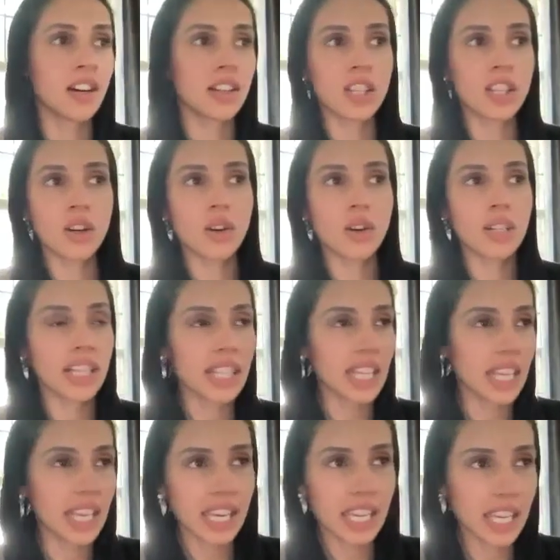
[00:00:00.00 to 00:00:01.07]
or like they
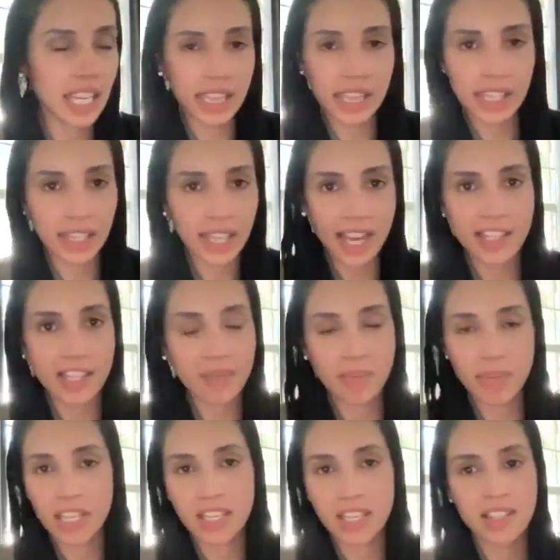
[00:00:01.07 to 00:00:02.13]
can't get the last
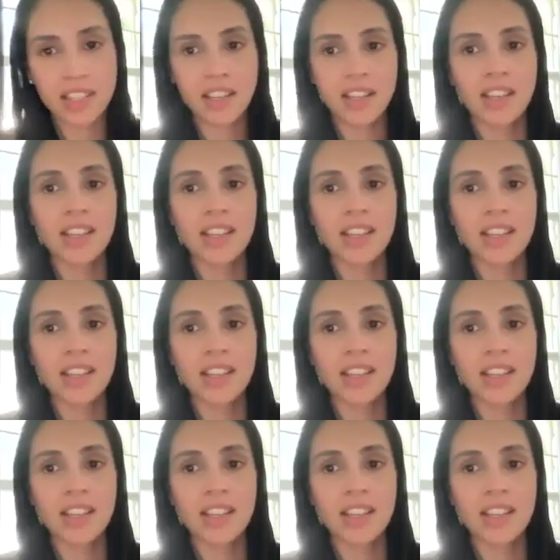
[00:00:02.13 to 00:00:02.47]
piece,